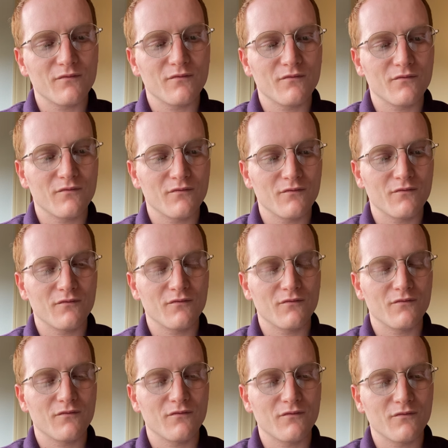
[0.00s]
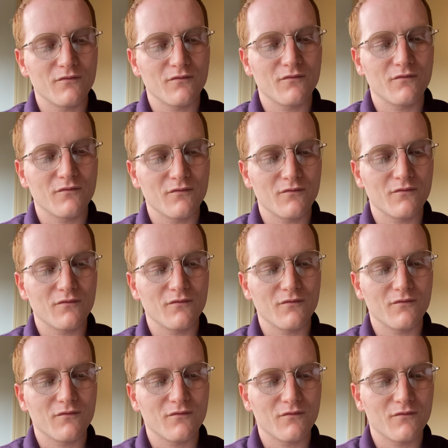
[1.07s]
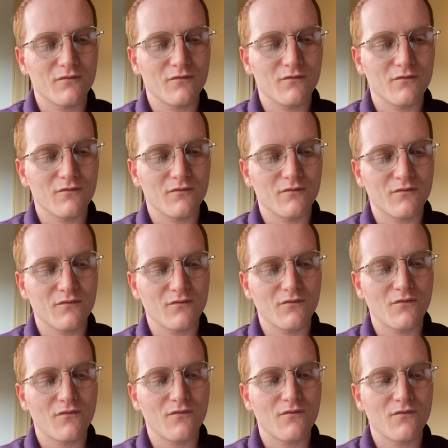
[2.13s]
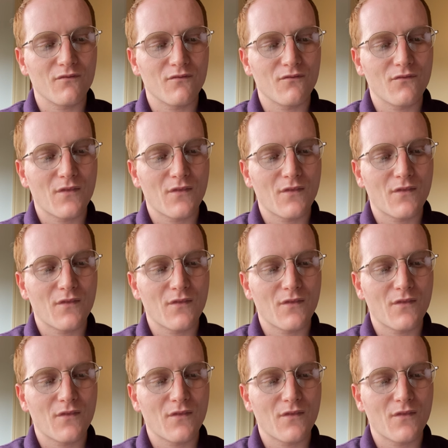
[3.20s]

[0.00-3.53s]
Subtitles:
(silence)